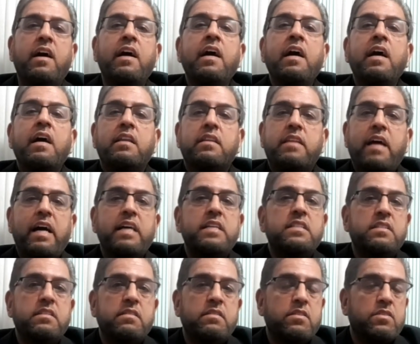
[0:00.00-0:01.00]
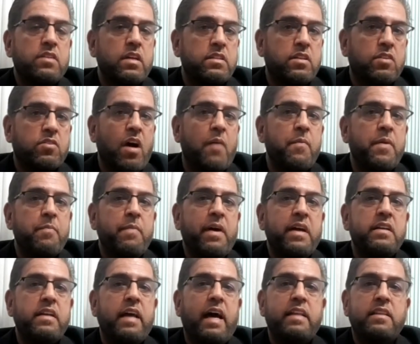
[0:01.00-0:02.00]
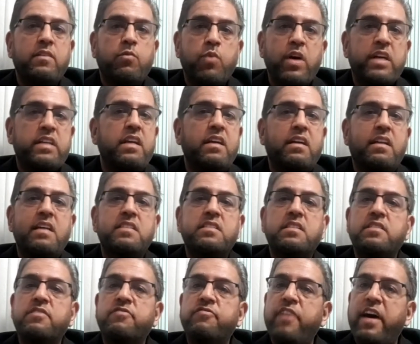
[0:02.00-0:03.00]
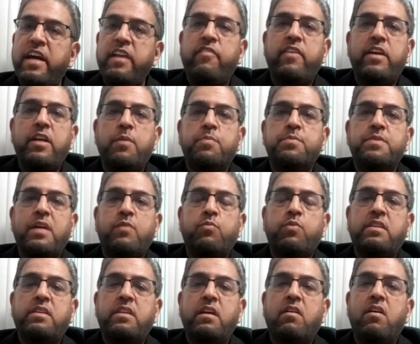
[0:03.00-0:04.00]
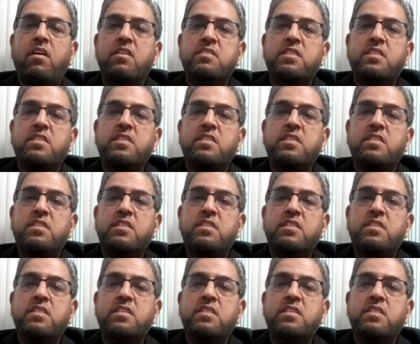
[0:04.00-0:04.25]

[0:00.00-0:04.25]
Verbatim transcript: That is the common man and the working class is very, very upset with the council.